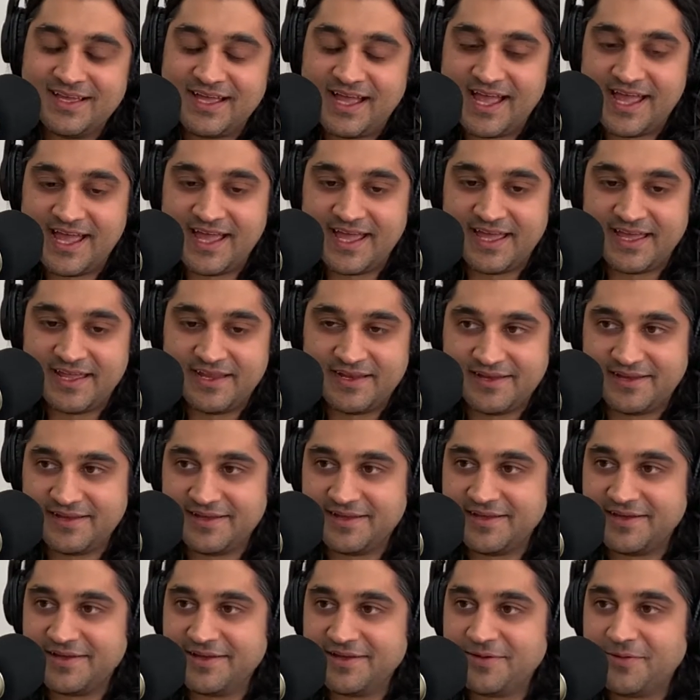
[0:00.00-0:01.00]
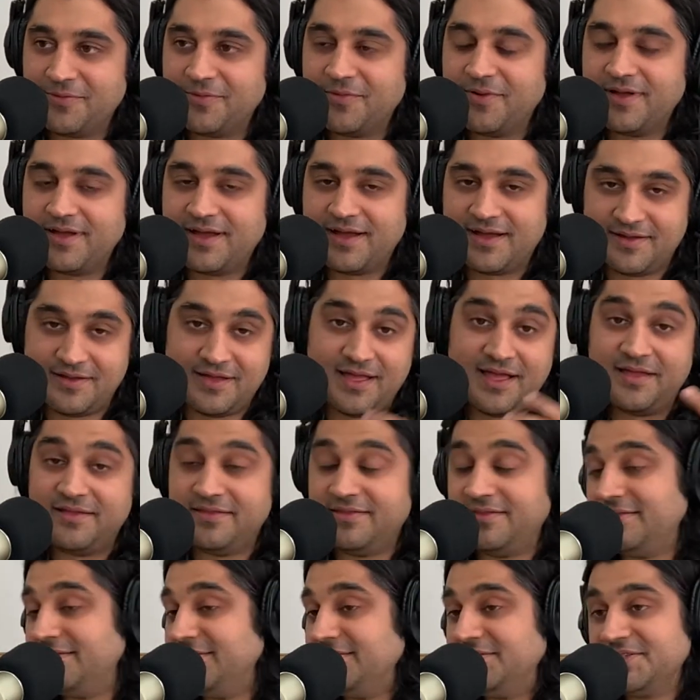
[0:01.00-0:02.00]
Why and is that? I
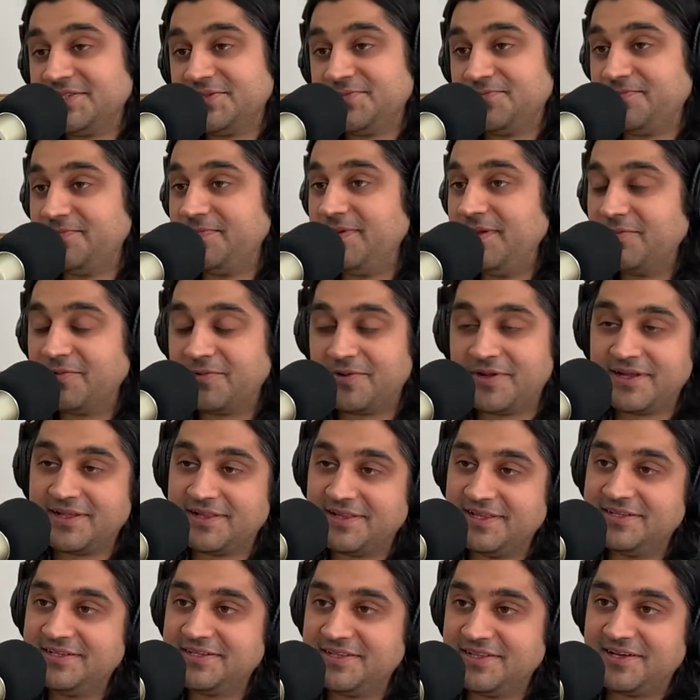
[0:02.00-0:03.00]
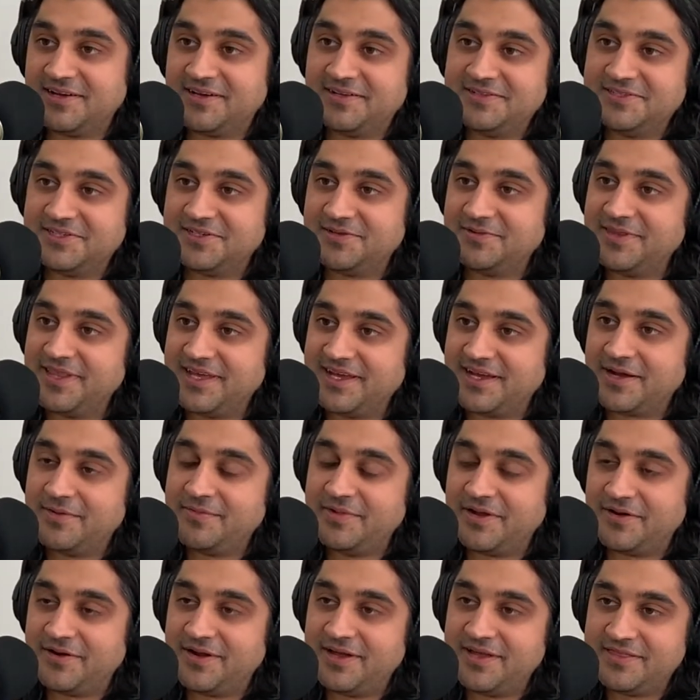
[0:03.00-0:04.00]
just people want to cling to the culture when yeah, they
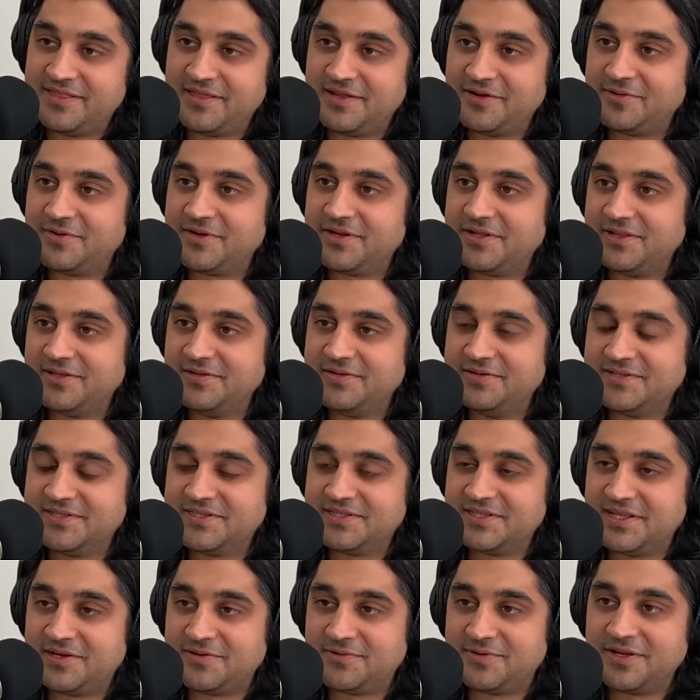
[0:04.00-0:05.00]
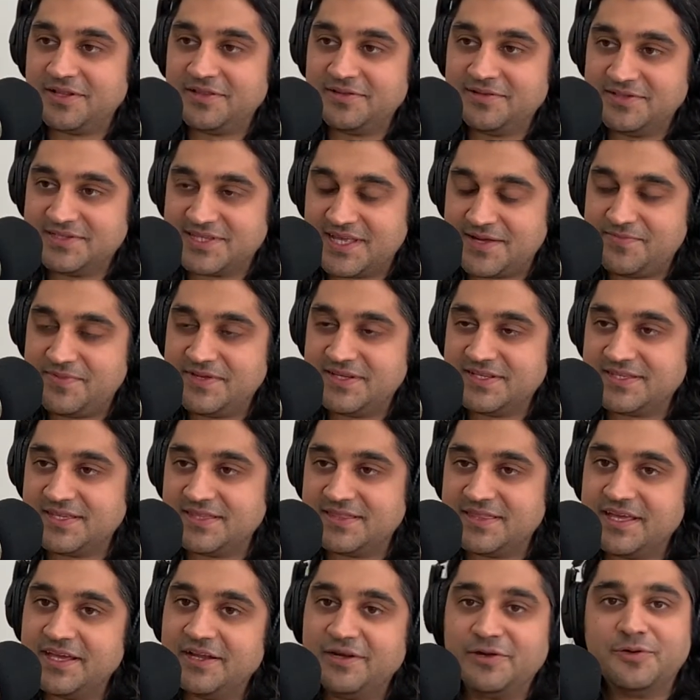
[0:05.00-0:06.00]
come here, right? They don't want to lose. They don't want to lose that piece
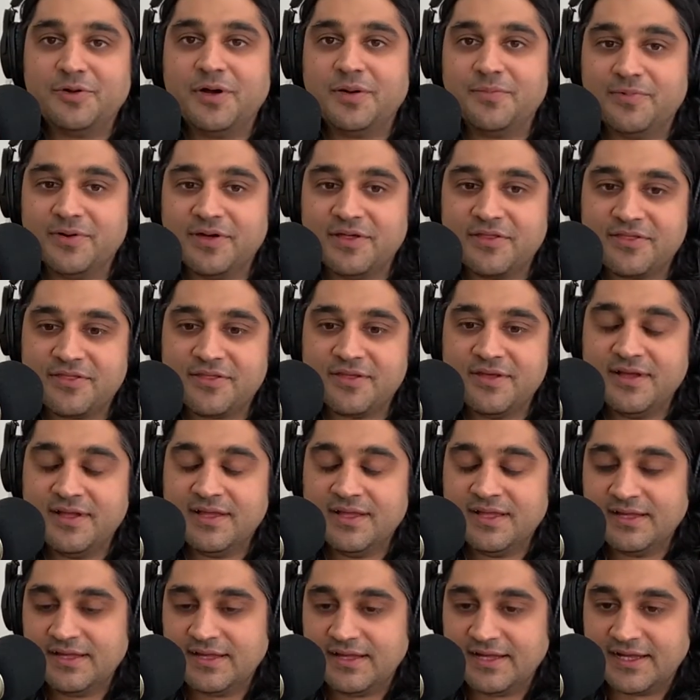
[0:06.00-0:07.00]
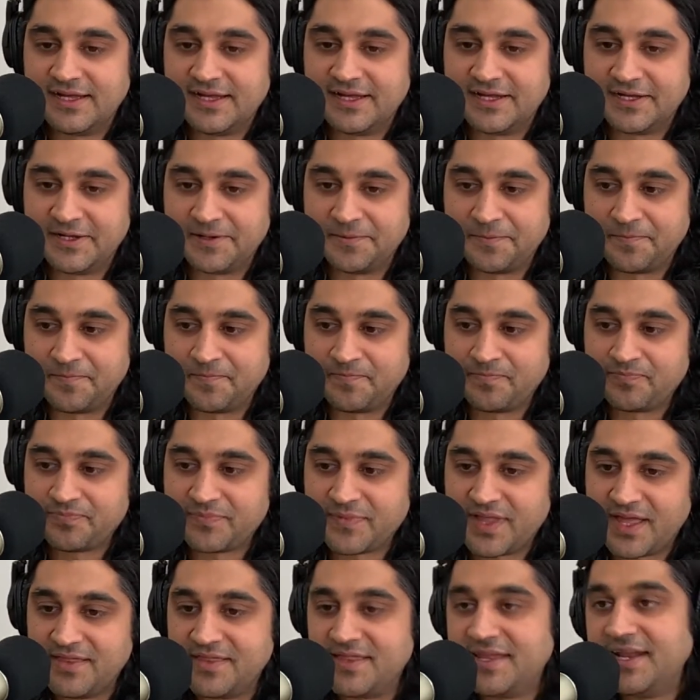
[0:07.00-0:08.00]
that they mm-hmm. grew up with. Mm-hmm. Um,
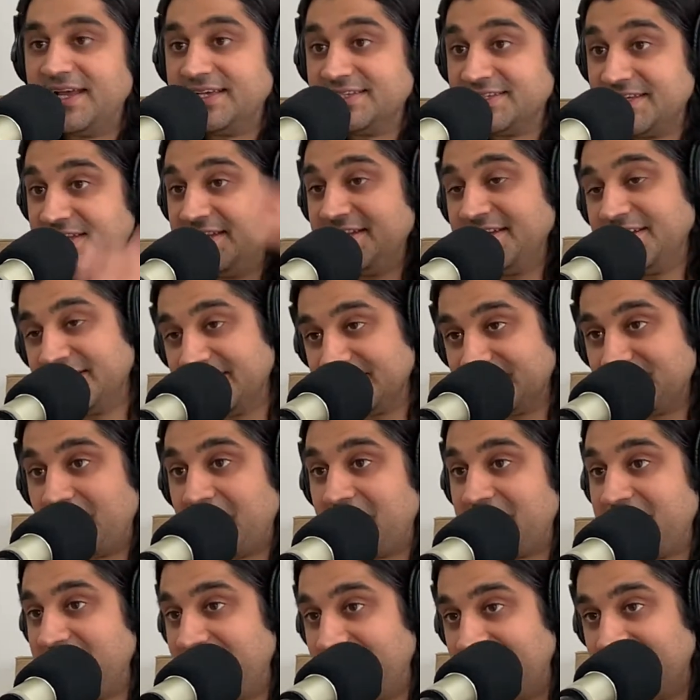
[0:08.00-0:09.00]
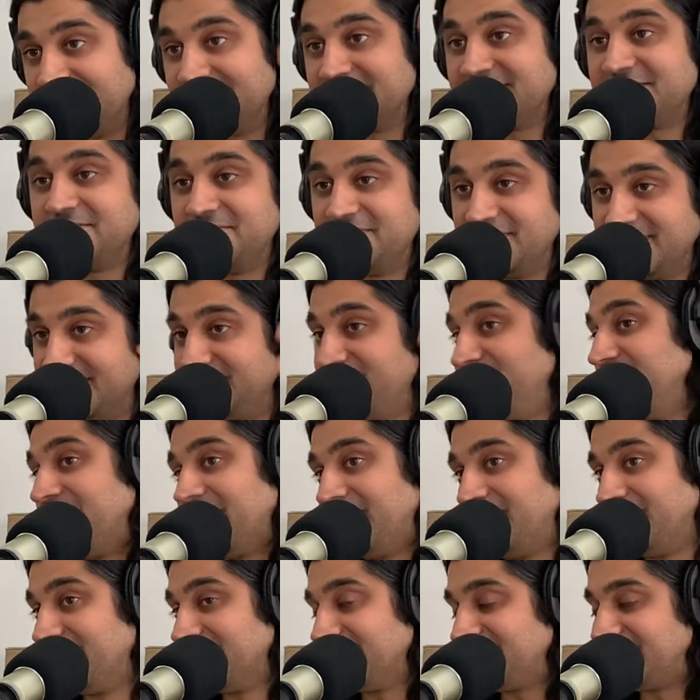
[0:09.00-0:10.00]
And then as India is modernized and it's
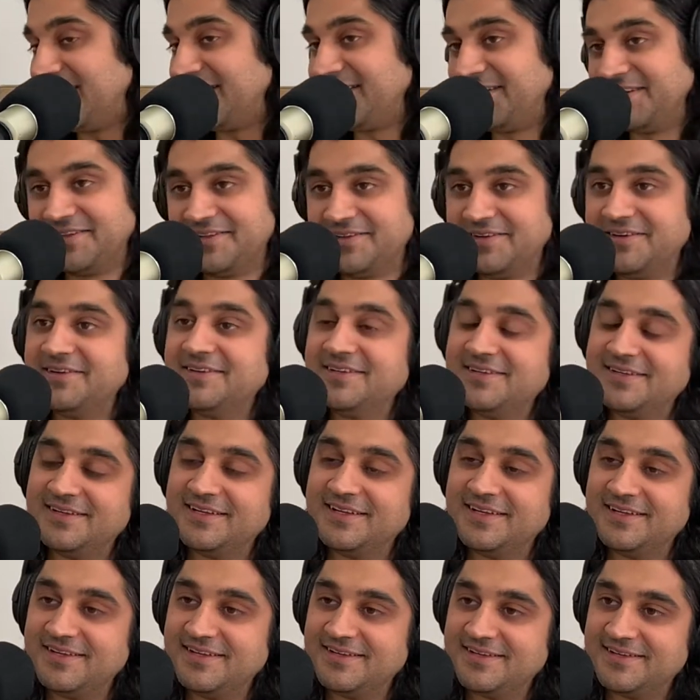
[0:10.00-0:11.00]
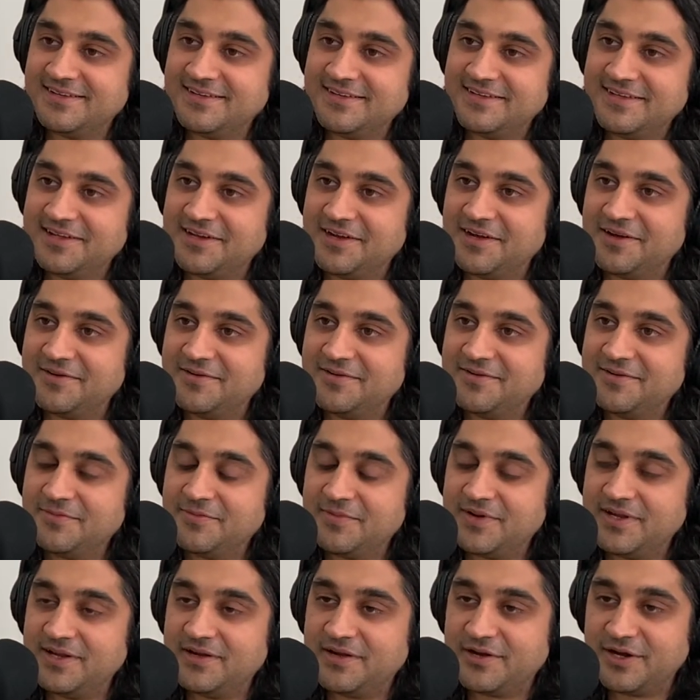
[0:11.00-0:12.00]
become more secular and, and, you know,
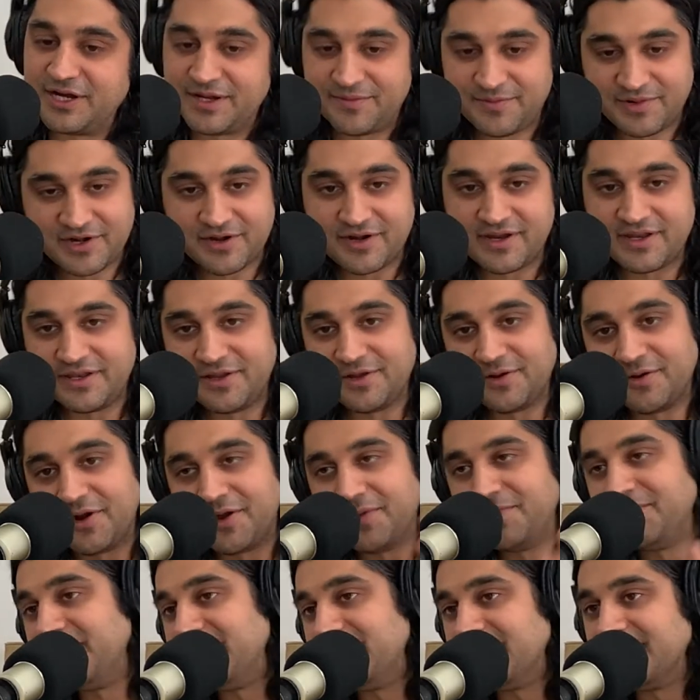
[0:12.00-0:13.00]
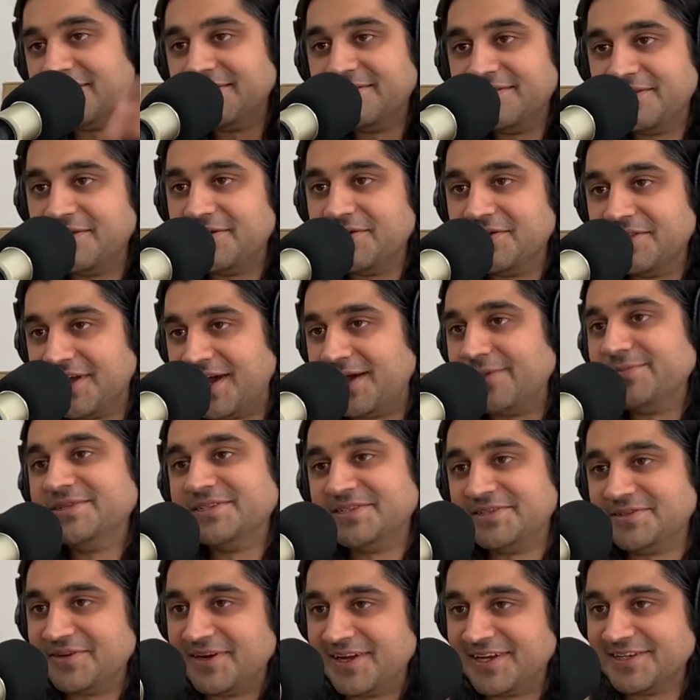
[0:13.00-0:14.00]
when you're an immigrant and you grow up here, you go the
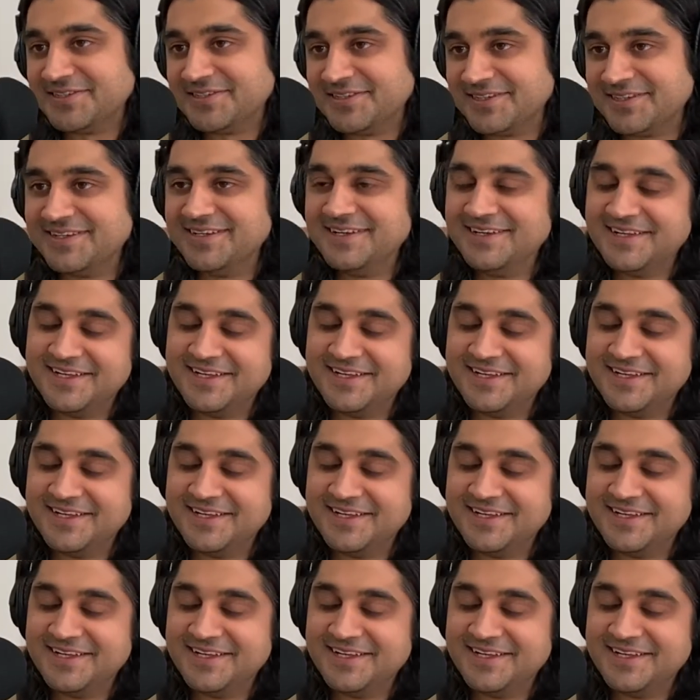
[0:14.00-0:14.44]
opposite direction. Yeah.